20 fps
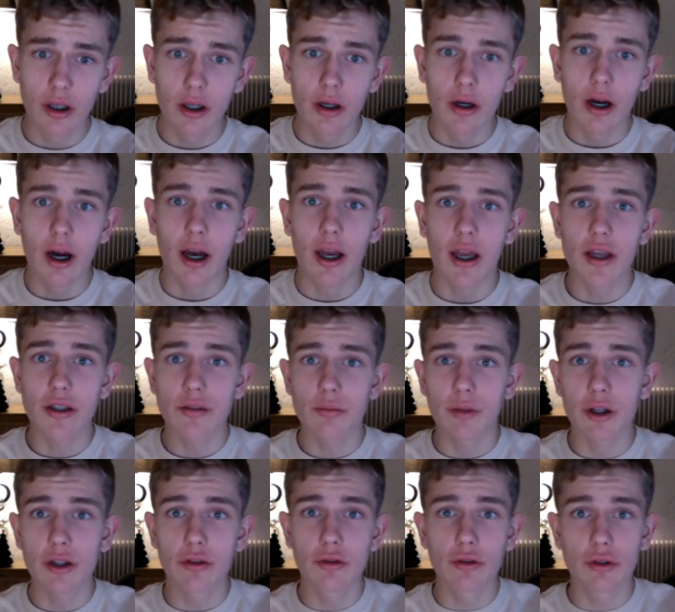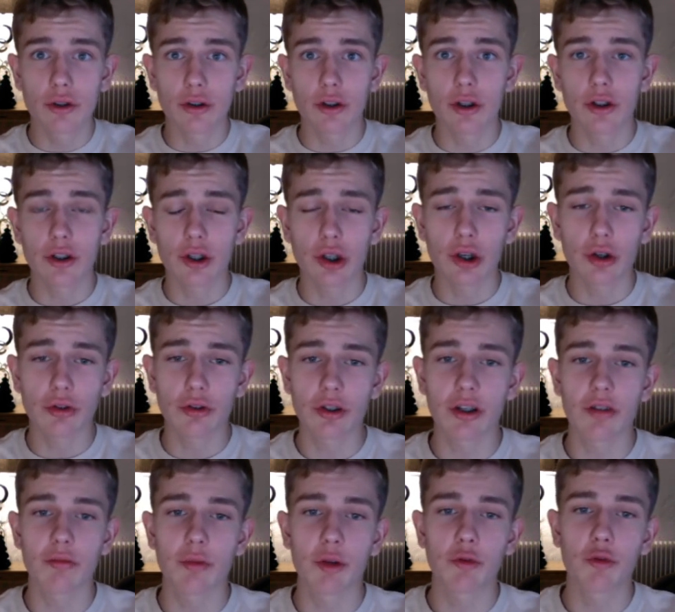I asked MyTutor.io to
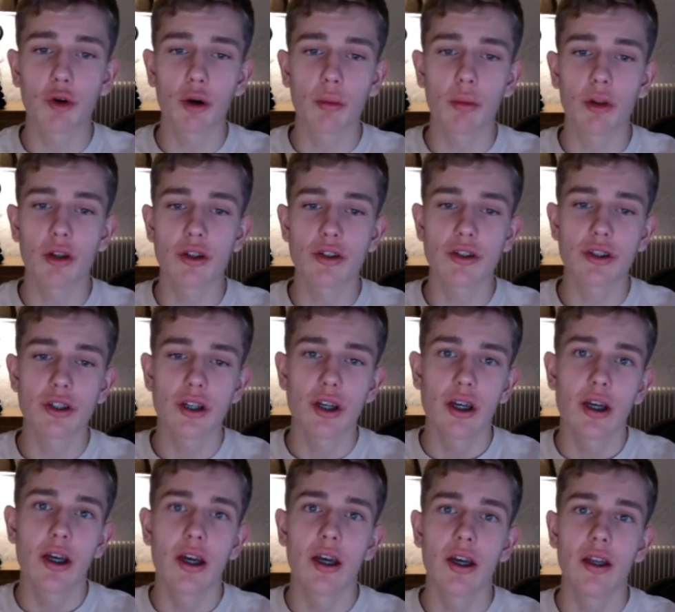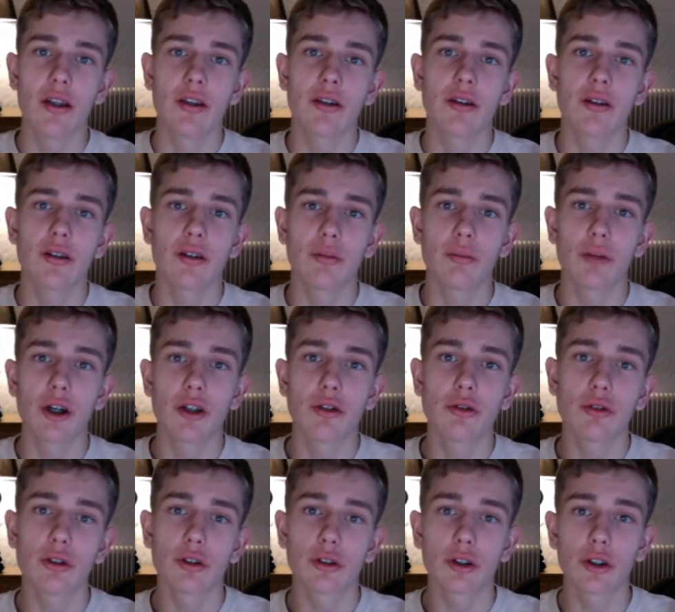give me formulas, and
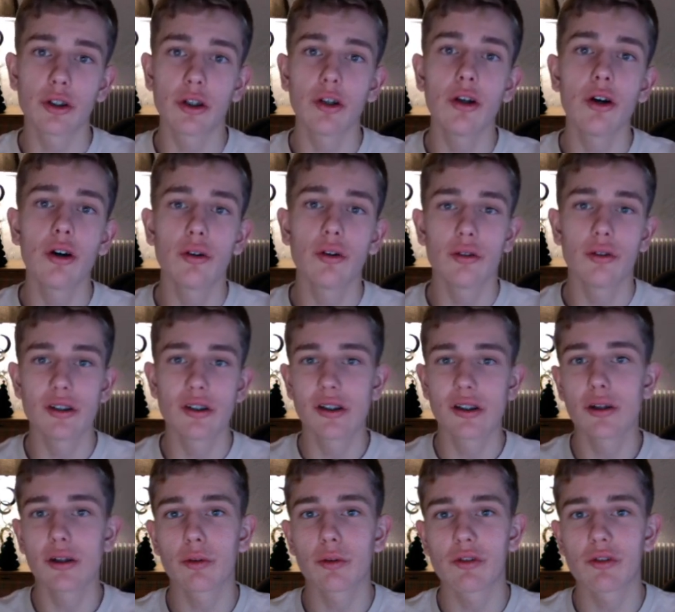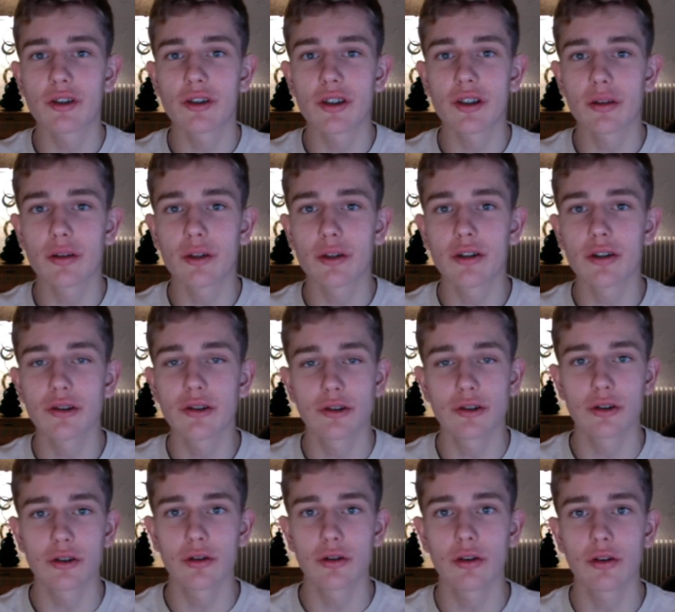MyTutor.io is linked with your syllabus,
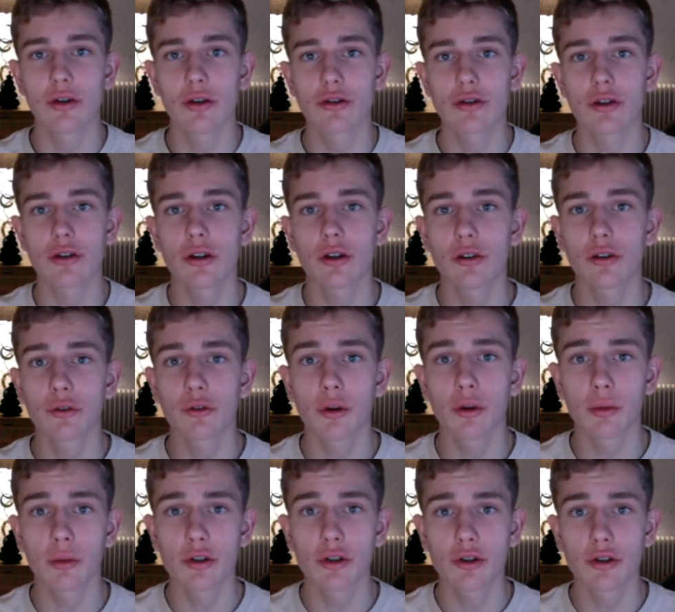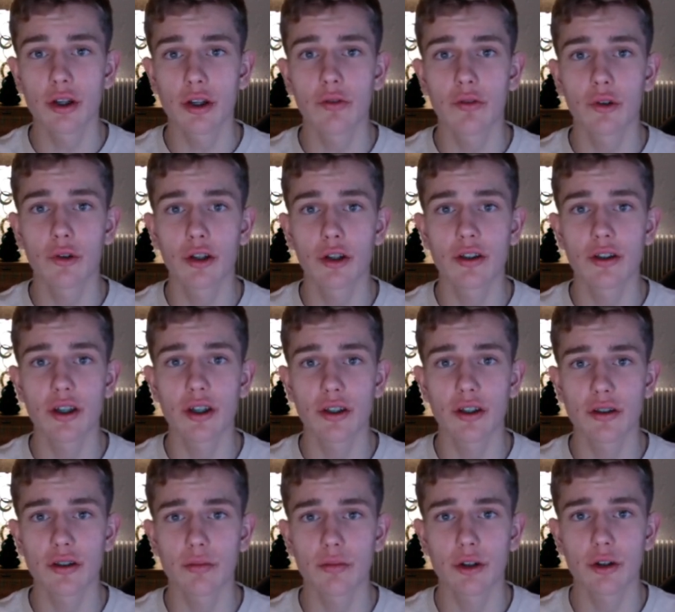so it knows all the formulas you need for the
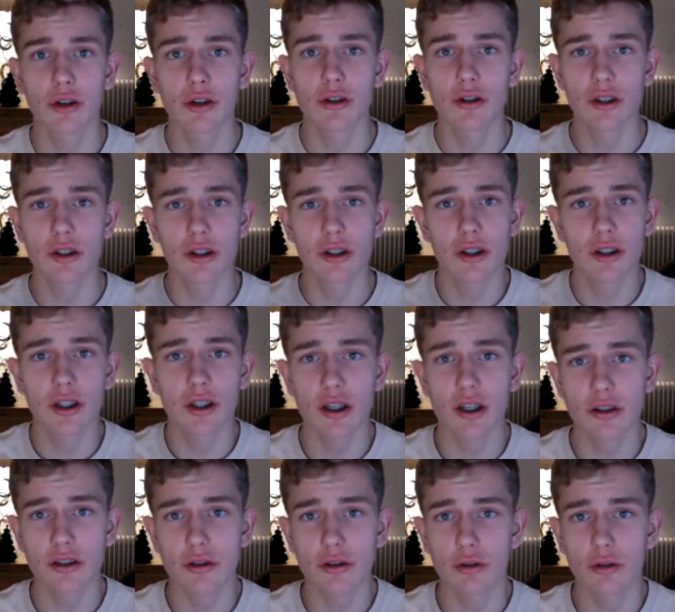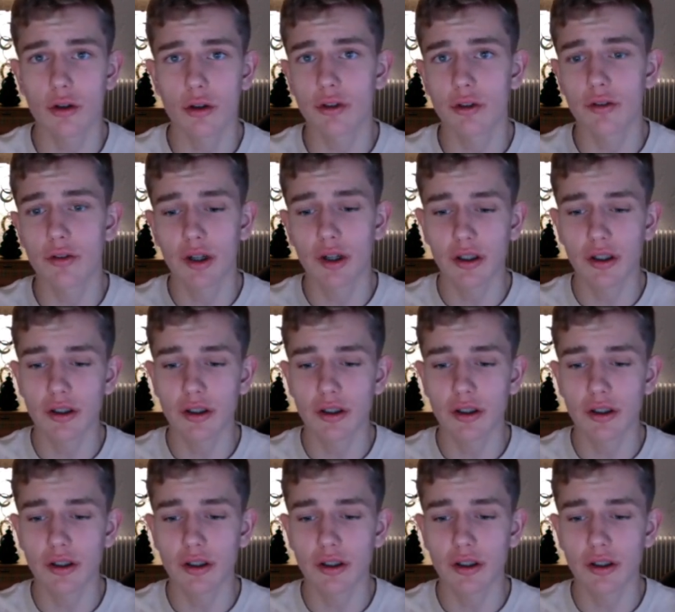test, because in the test, they write the